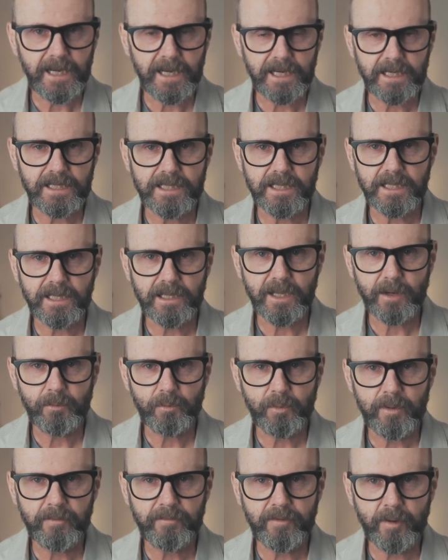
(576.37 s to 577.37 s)
ending that
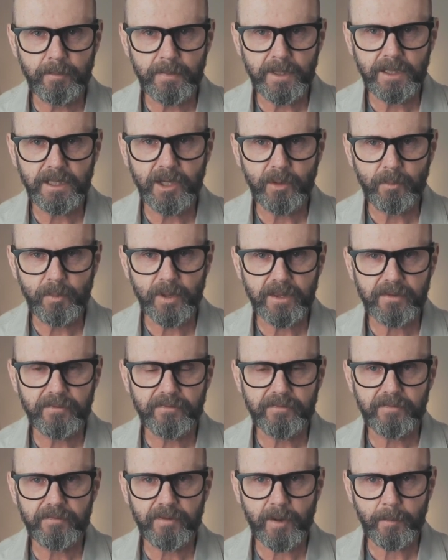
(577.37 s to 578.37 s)
we're familiar with
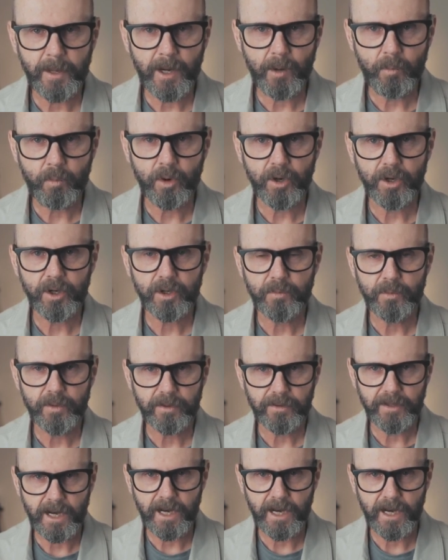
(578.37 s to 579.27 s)
from our work with